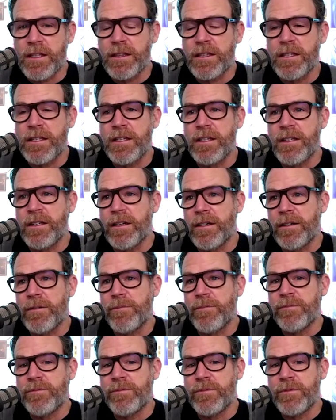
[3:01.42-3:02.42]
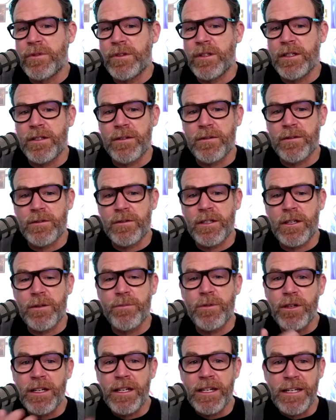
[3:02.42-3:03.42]
the
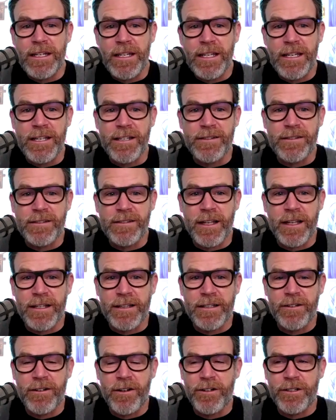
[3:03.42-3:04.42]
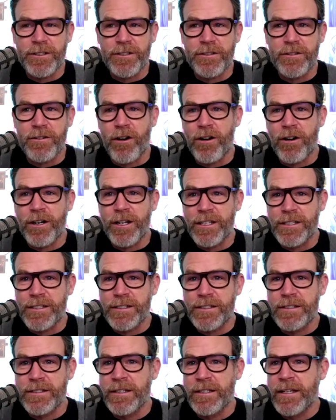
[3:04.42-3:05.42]
community needs, like the
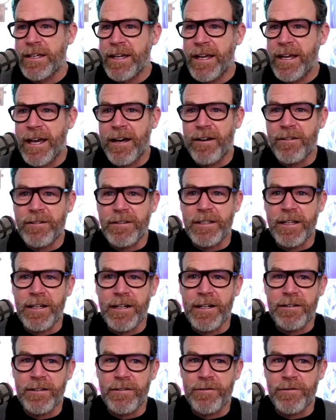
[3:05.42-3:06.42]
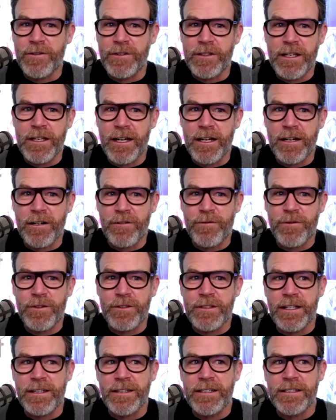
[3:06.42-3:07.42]
artists out there, the
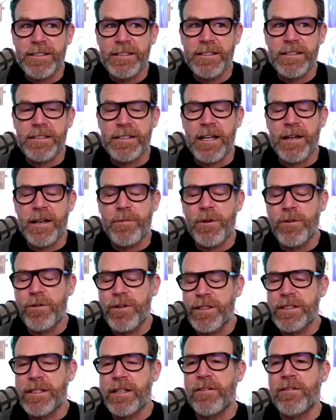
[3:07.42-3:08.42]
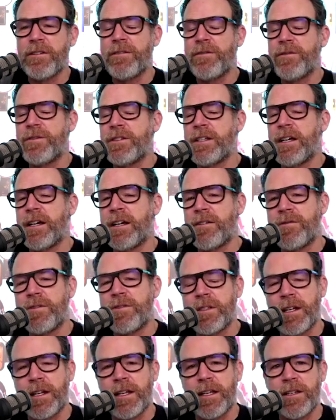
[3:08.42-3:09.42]
photographers. Like I'm always telling the
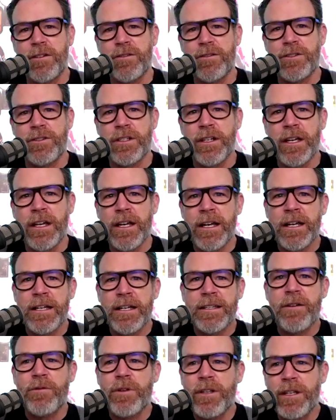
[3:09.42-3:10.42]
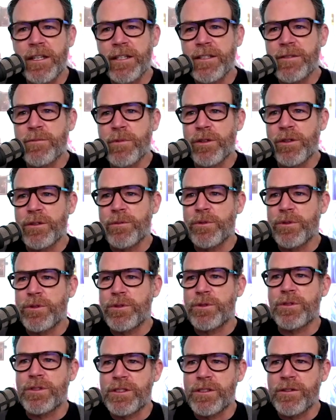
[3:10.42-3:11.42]
photographers that I coach that we need multiple
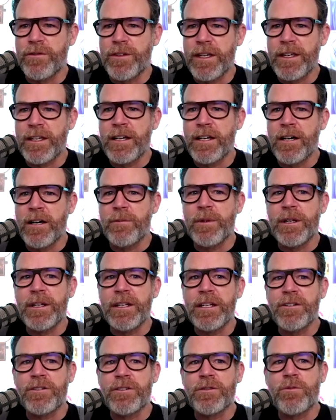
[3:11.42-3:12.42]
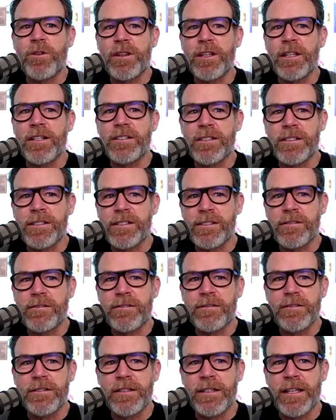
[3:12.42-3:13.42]
sources of income. And here's one that just
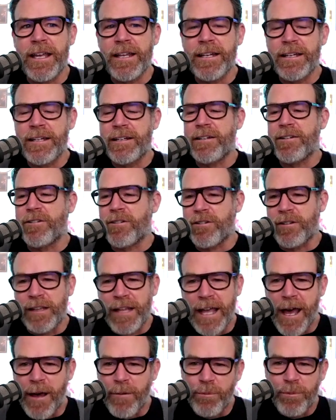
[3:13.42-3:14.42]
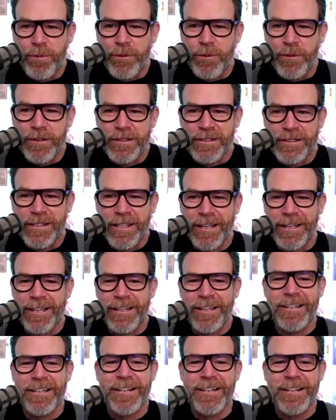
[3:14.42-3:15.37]
landed in our lap. It's like,